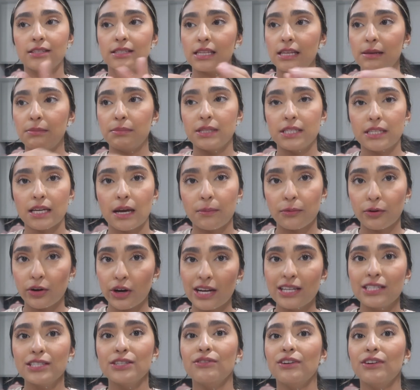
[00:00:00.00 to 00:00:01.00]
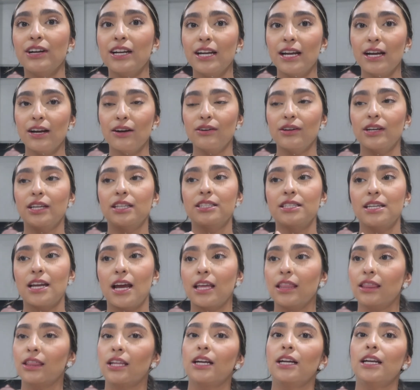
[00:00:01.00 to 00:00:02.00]
sleepy time crazy right now. It's
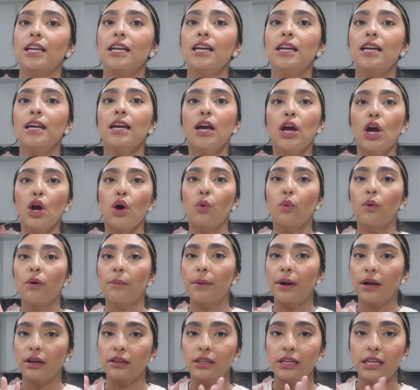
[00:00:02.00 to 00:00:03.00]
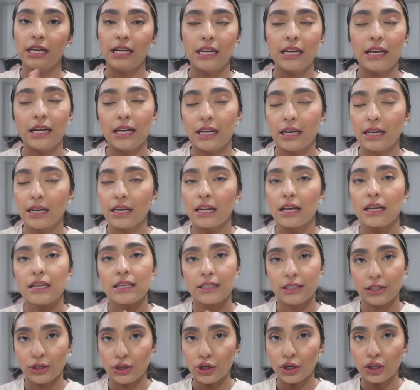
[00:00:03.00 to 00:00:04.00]
9.30. We're barely eating
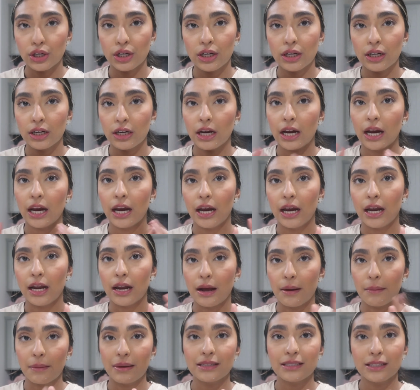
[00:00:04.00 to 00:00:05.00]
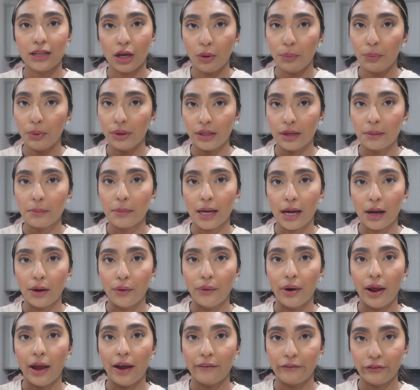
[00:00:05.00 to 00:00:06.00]
dinner and I'm about to go put them
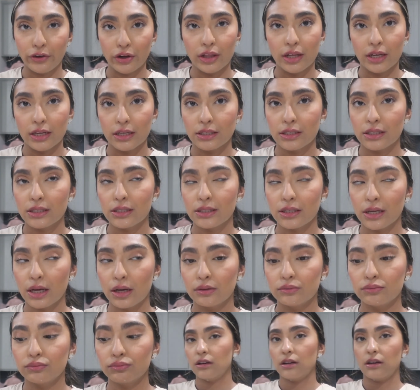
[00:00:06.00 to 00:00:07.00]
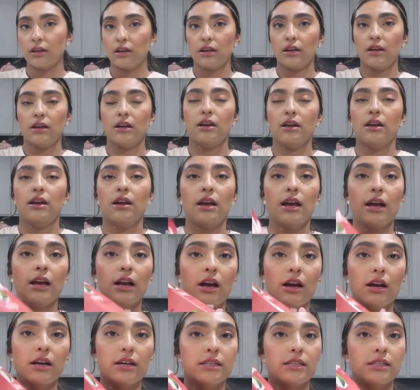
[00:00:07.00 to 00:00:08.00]
down after this. So I
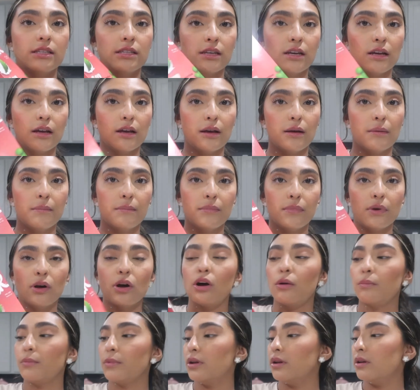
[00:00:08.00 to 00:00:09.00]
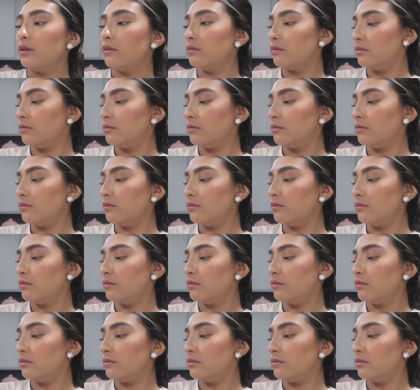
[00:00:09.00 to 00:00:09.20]
got some almond,